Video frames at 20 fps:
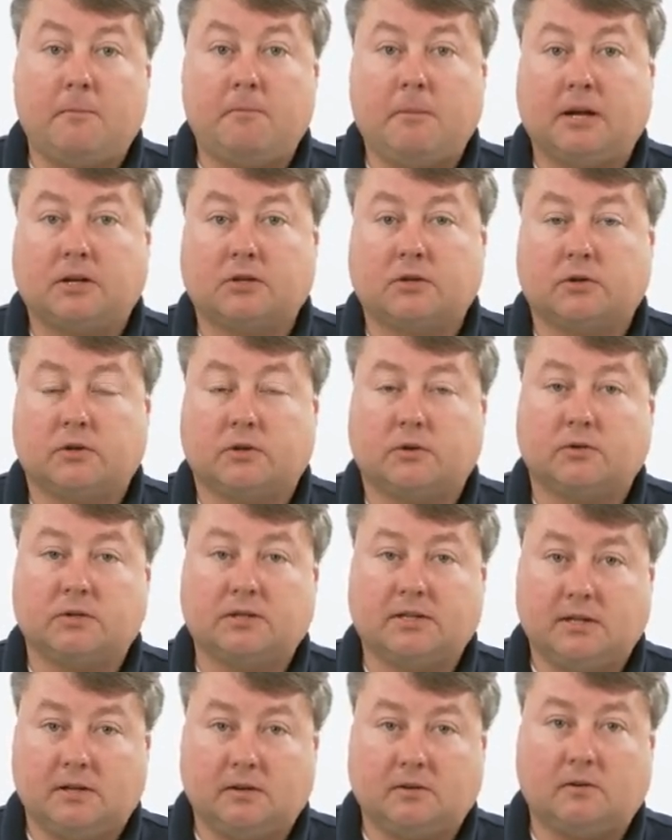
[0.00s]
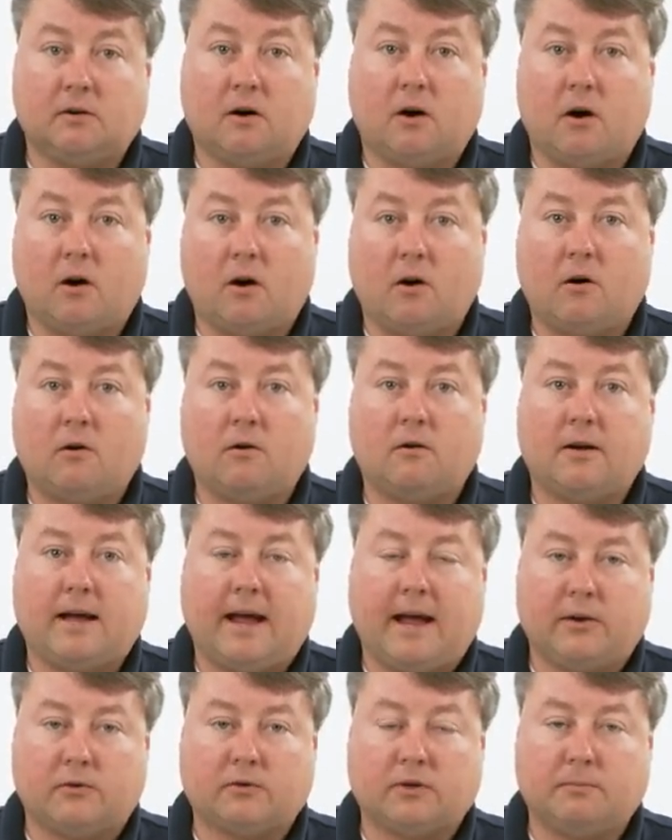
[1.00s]
make sure you seal all
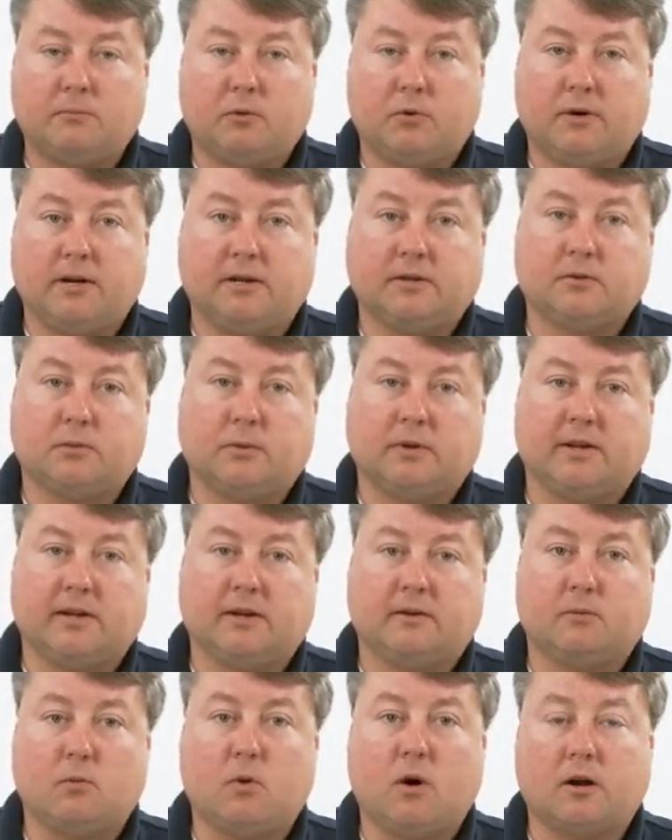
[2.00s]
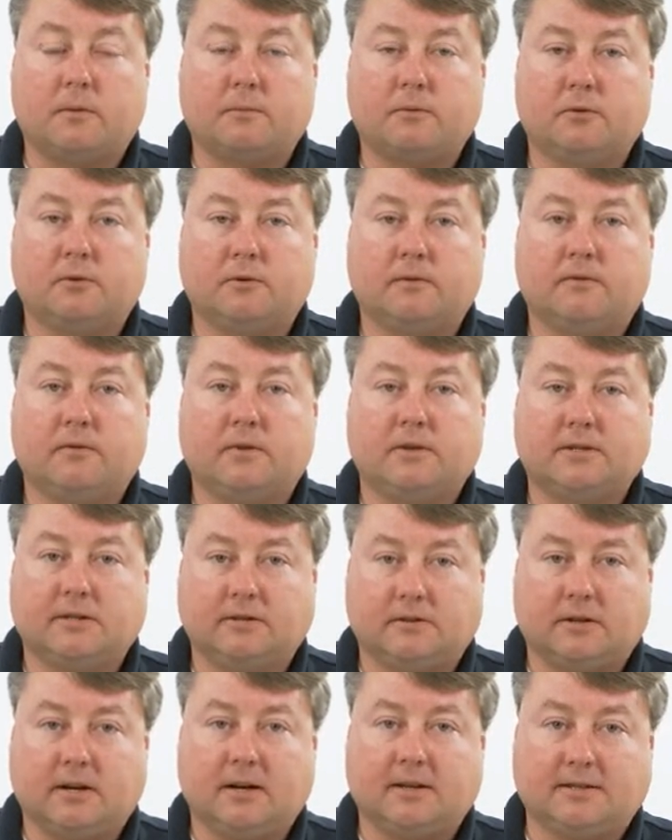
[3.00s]
entry points with a waterproof
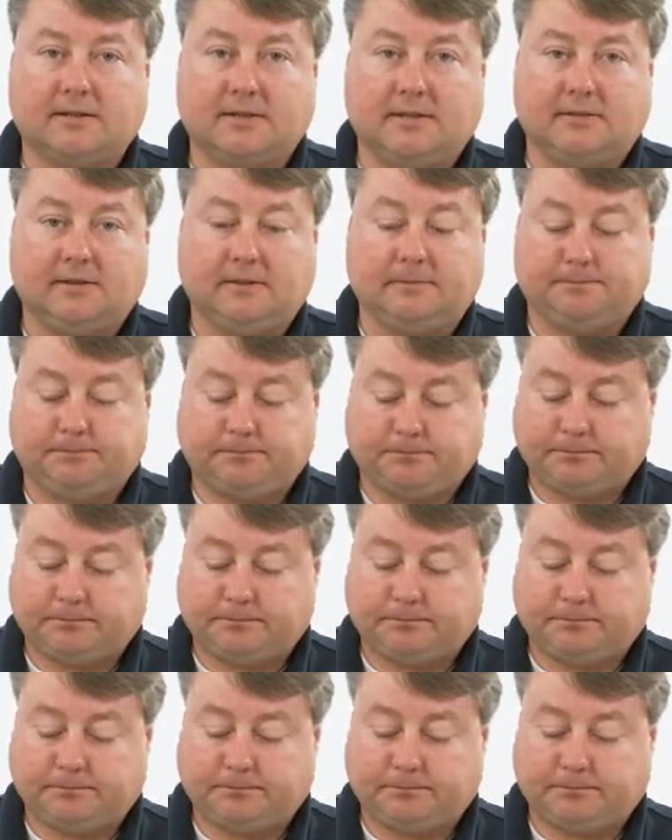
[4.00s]
silicone sealant.